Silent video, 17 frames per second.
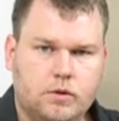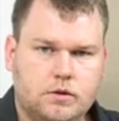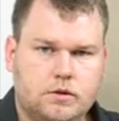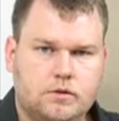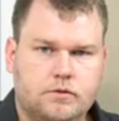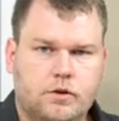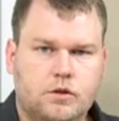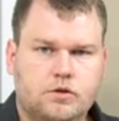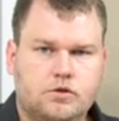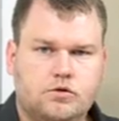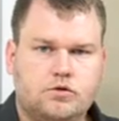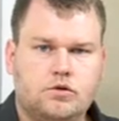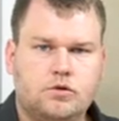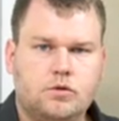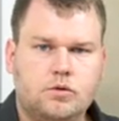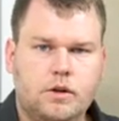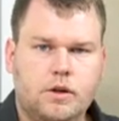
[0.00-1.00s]
was the first
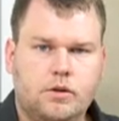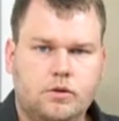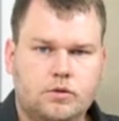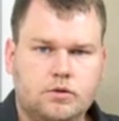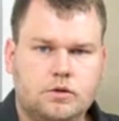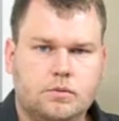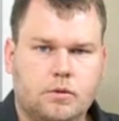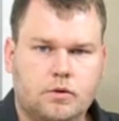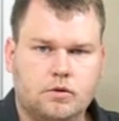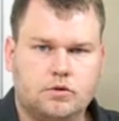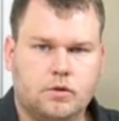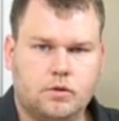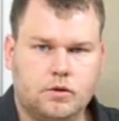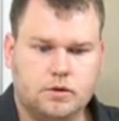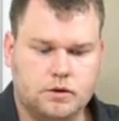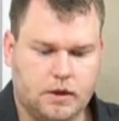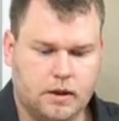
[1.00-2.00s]
truly usable
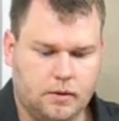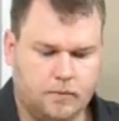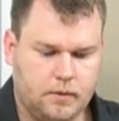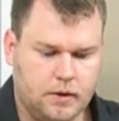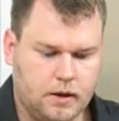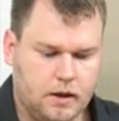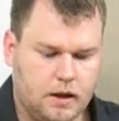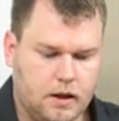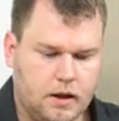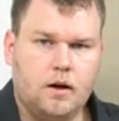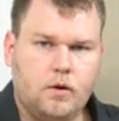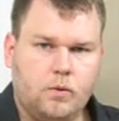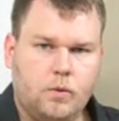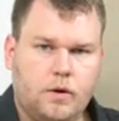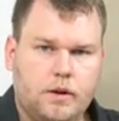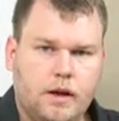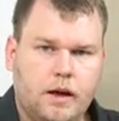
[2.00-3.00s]
solar cell.
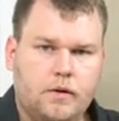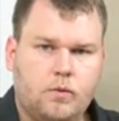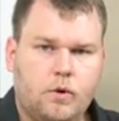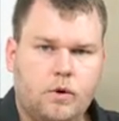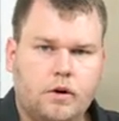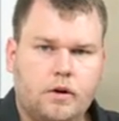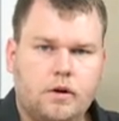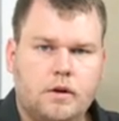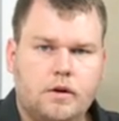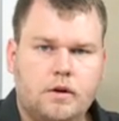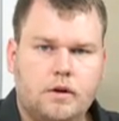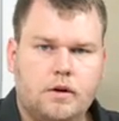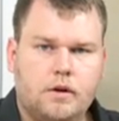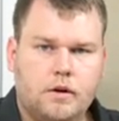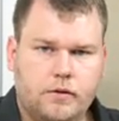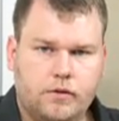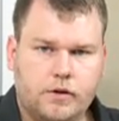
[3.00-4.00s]
With their work,
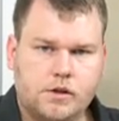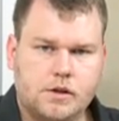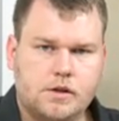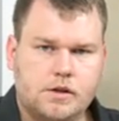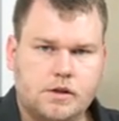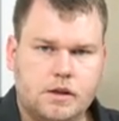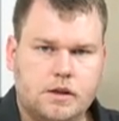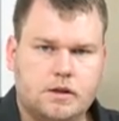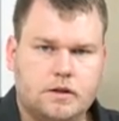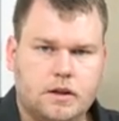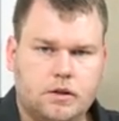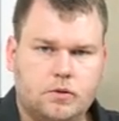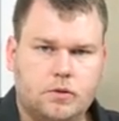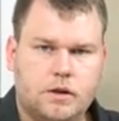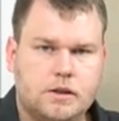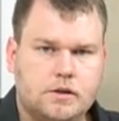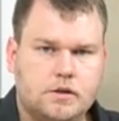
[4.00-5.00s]
efficiencies
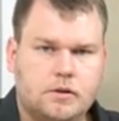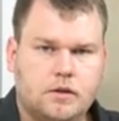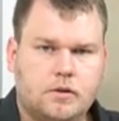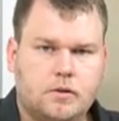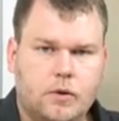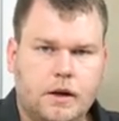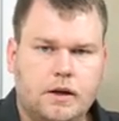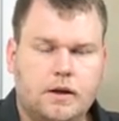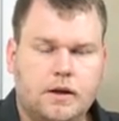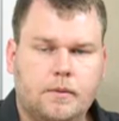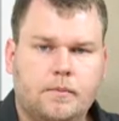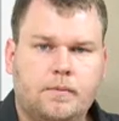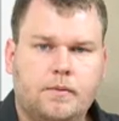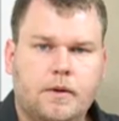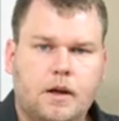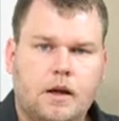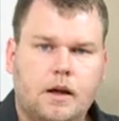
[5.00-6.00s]
increased greatly,
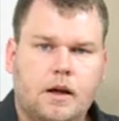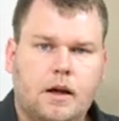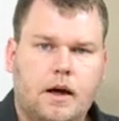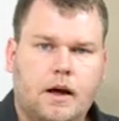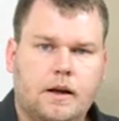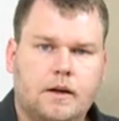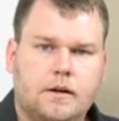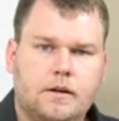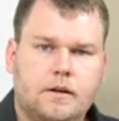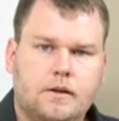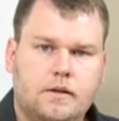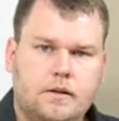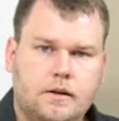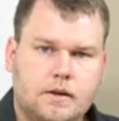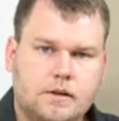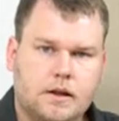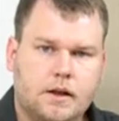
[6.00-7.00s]
and
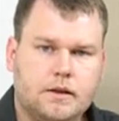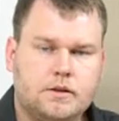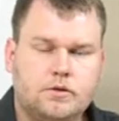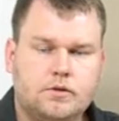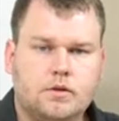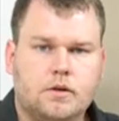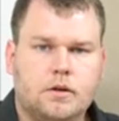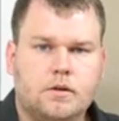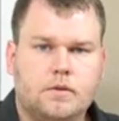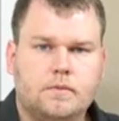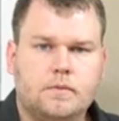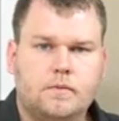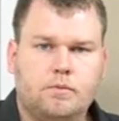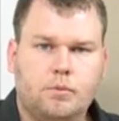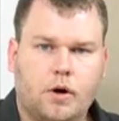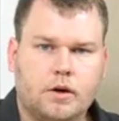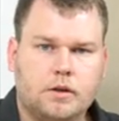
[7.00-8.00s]
this led to the
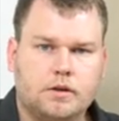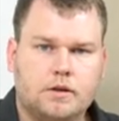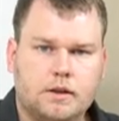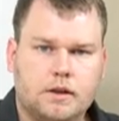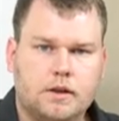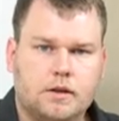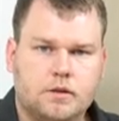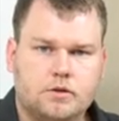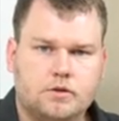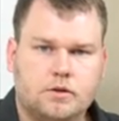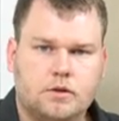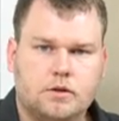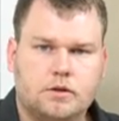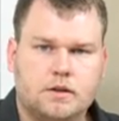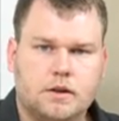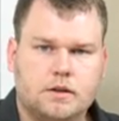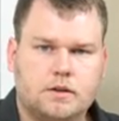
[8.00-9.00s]
modern silicon
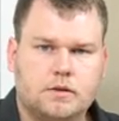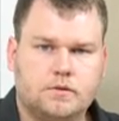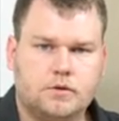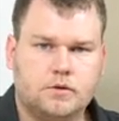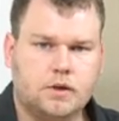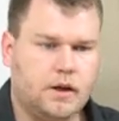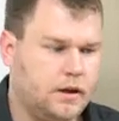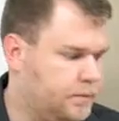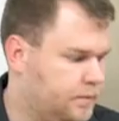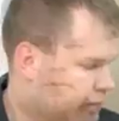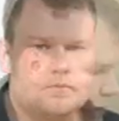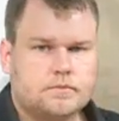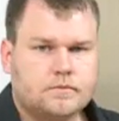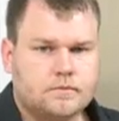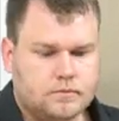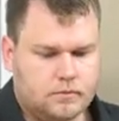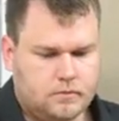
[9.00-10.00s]
solar cells of today.
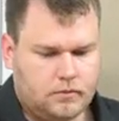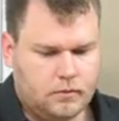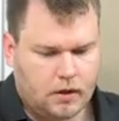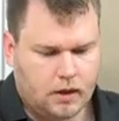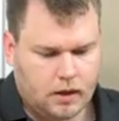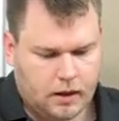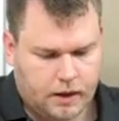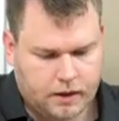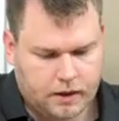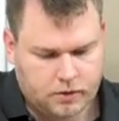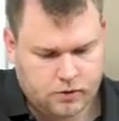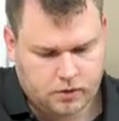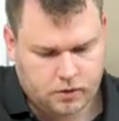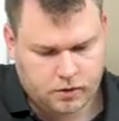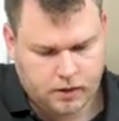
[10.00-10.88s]
I can show